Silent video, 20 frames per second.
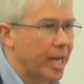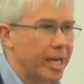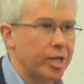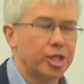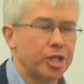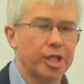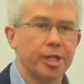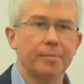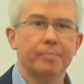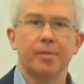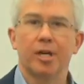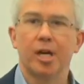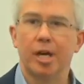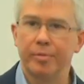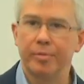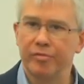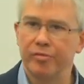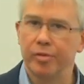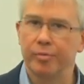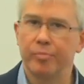energy,
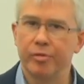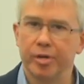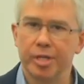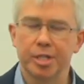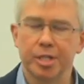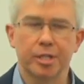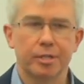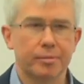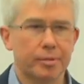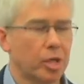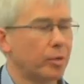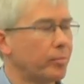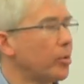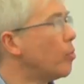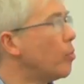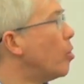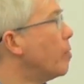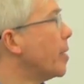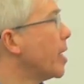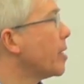carbon footprint,
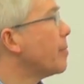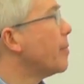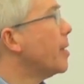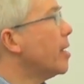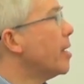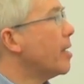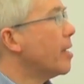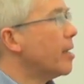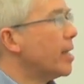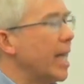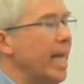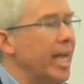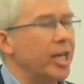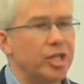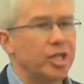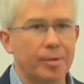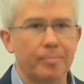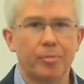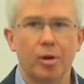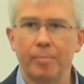global warming,
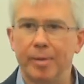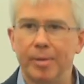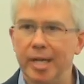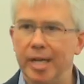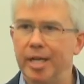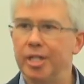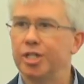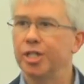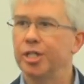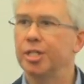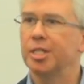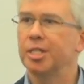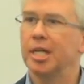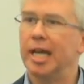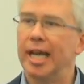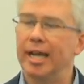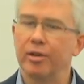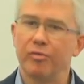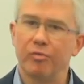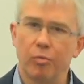aging populations,
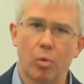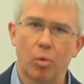lack of